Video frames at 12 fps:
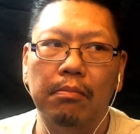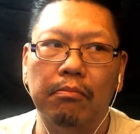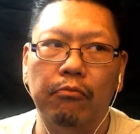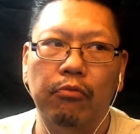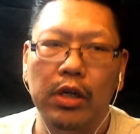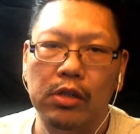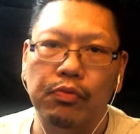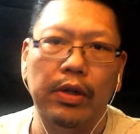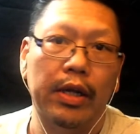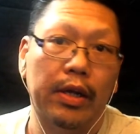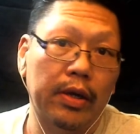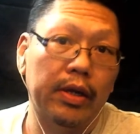What's
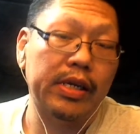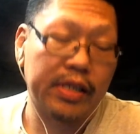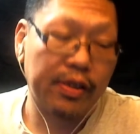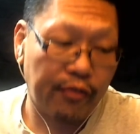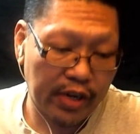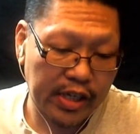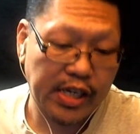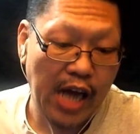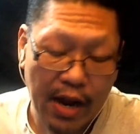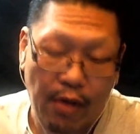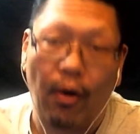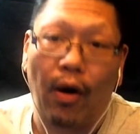really good is if it's
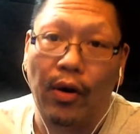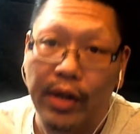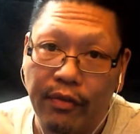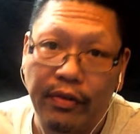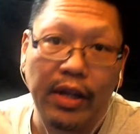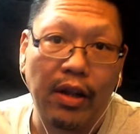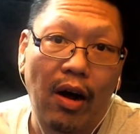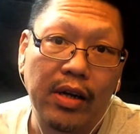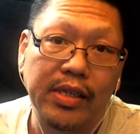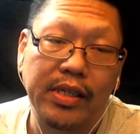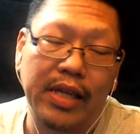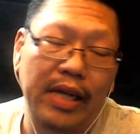high quality
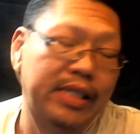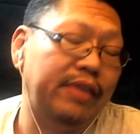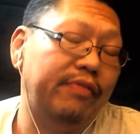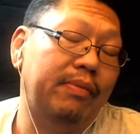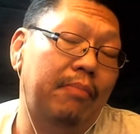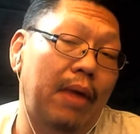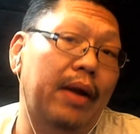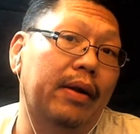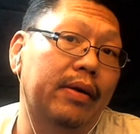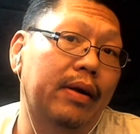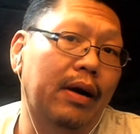vlogs, that's even better.